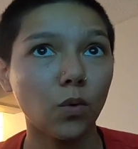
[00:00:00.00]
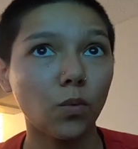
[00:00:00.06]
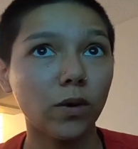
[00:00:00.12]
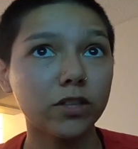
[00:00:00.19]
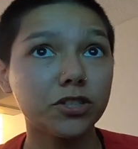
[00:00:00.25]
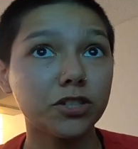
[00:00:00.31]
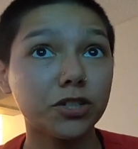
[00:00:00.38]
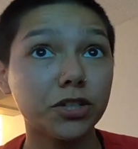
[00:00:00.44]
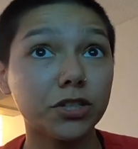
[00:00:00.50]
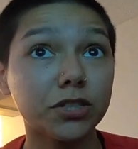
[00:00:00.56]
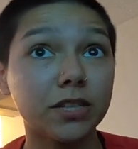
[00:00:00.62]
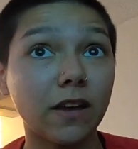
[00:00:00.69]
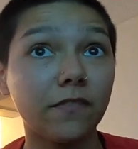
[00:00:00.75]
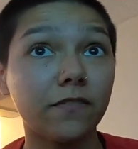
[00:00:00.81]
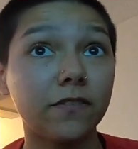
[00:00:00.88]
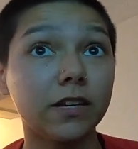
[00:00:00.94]
What's your
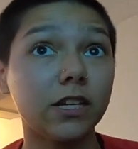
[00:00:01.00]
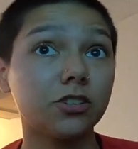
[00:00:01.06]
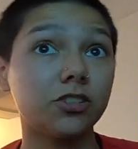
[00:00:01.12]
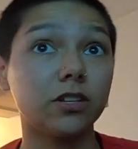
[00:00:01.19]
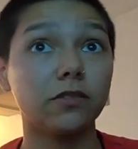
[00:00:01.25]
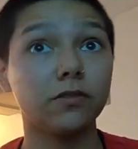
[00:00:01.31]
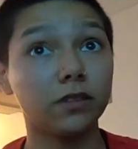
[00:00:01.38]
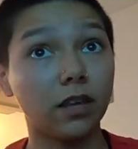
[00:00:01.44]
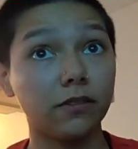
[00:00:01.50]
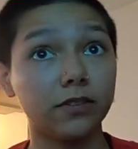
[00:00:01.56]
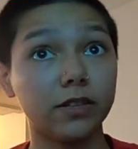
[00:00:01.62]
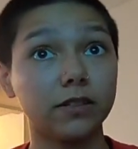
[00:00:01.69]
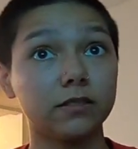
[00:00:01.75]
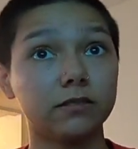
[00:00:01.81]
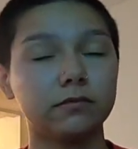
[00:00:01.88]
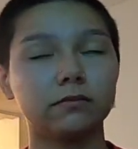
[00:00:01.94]
definition of
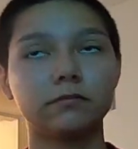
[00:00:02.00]
gloving?